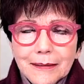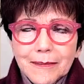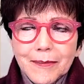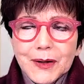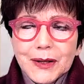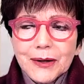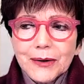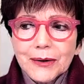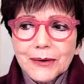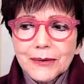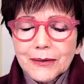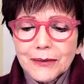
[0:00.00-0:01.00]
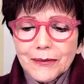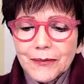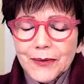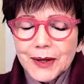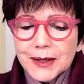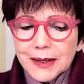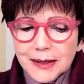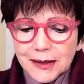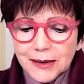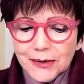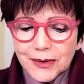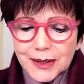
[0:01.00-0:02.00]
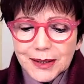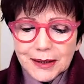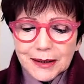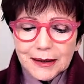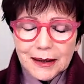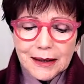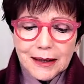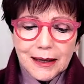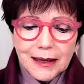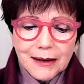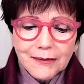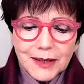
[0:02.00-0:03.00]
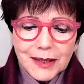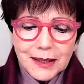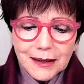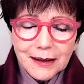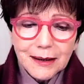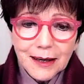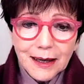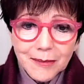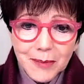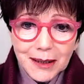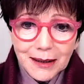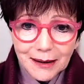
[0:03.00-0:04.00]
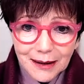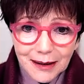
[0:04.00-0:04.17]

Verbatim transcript: So this is interesting. They have said, they meaning the